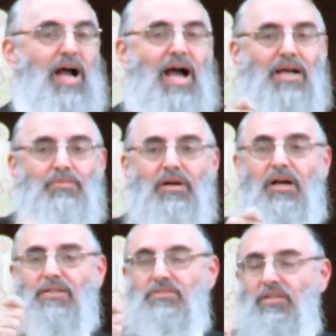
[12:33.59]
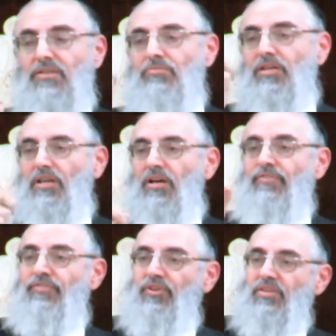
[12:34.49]
I'm asking
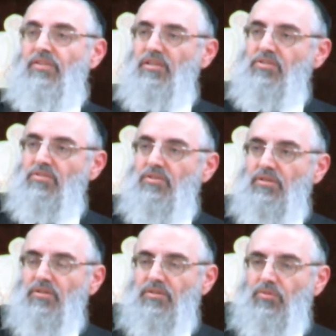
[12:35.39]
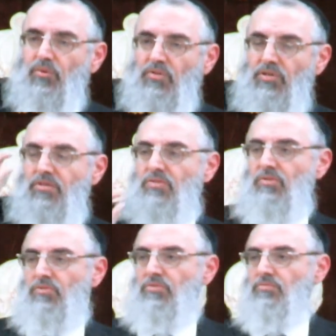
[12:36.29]
Mechila for this, whatever it
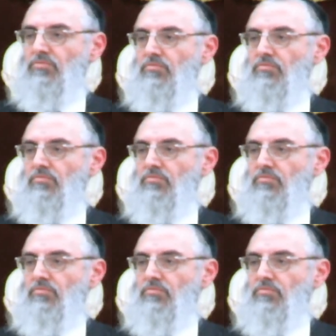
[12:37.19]
is.